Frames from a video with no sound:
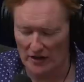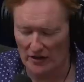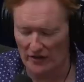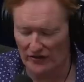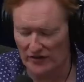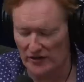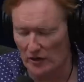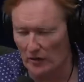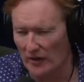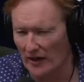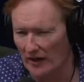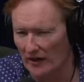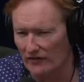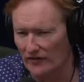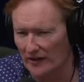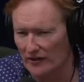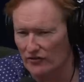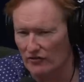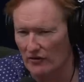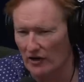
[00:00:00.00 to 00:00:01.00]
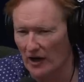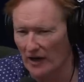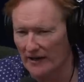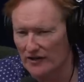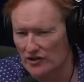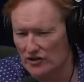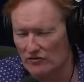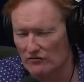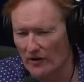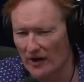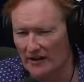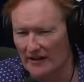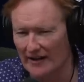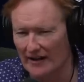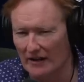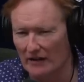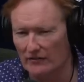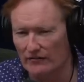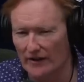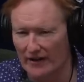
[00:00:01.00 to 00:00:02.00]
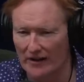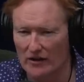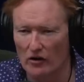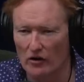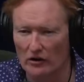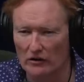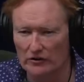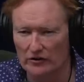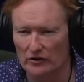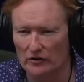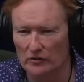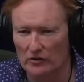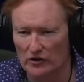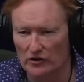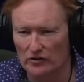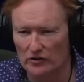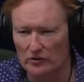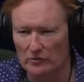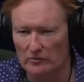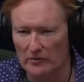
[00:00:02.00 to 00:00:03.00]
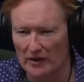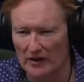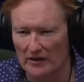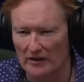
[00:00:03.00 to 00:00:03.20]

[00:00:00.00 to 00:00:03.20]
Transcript: Is it okay if I try just right now? If I called you, could you be a